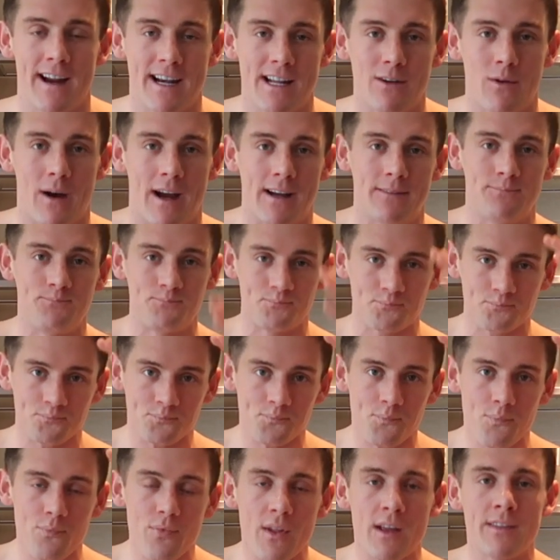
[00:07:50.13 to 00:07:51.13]
Anyway,
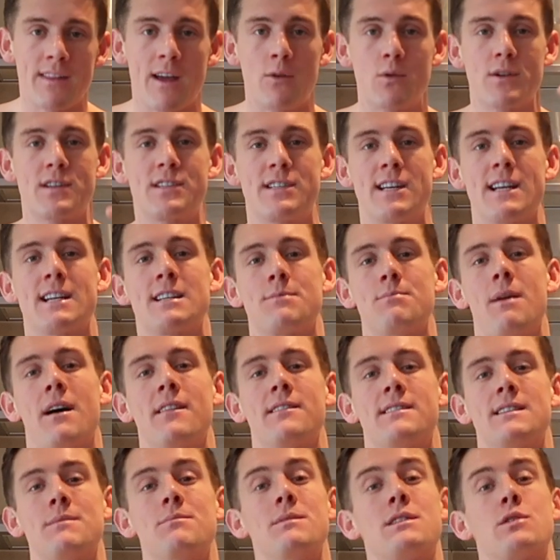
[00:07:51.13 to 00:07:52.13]
there was 6
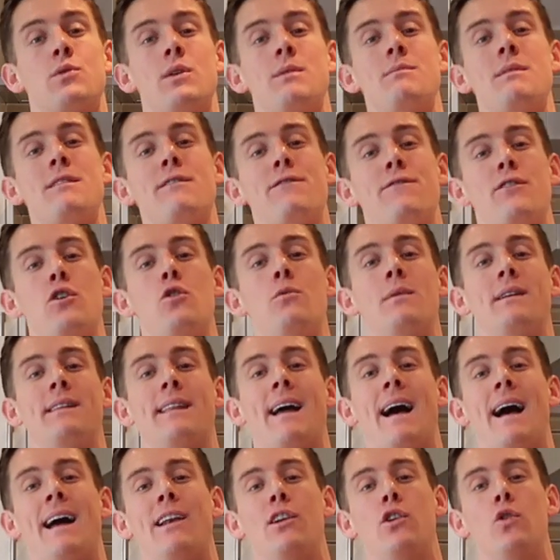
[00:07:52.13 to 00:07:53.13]
months in between me filming
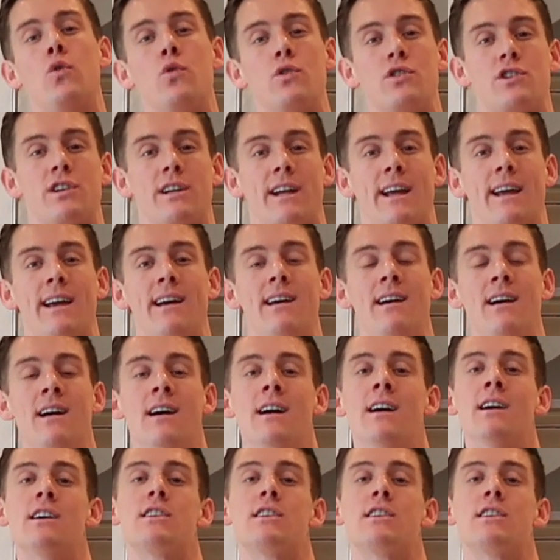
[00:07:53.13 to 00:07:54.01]
that and launching it,